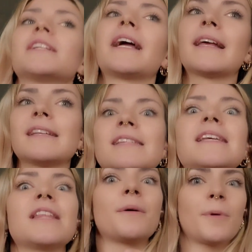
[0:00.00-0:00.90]
to like
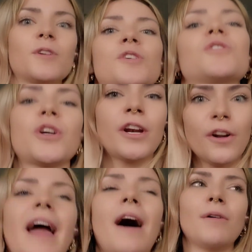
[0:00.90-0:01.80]
see the personal
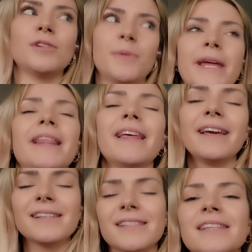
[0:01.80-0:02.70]
trainer out doing
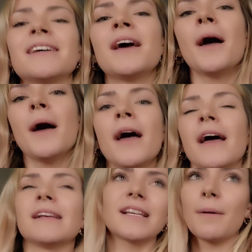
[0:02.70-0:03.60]
things
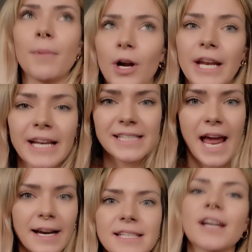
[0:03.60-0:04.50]
as like a marketing
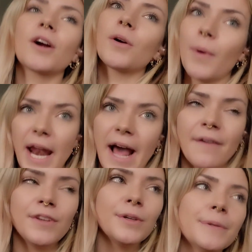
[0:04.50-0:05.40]
tactic or what
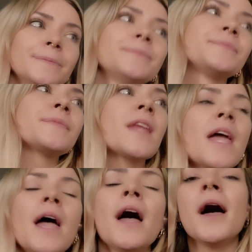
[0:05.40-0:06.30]
have you.
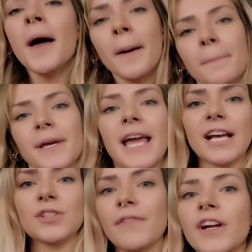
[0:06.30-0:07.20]
But
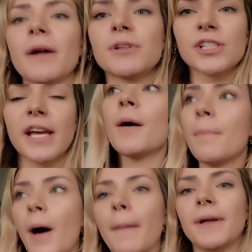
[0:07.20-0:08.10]
yeah, so I figured I would just
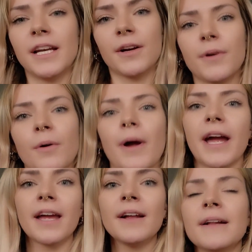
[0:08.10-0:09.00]
pop in here real
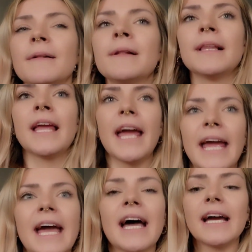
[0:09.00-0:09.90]
quick
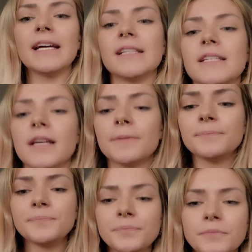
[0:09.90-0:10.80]
and
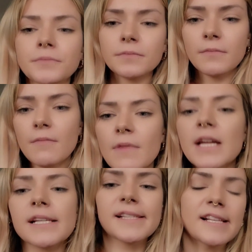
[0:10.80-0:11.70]

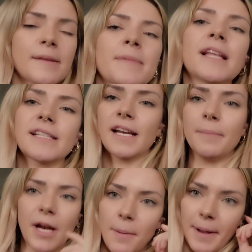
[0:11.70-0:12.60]
discuss something that's kind
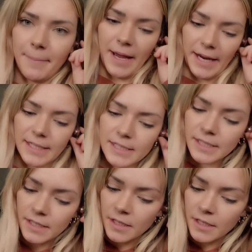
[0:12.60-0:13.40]
of been on my mind.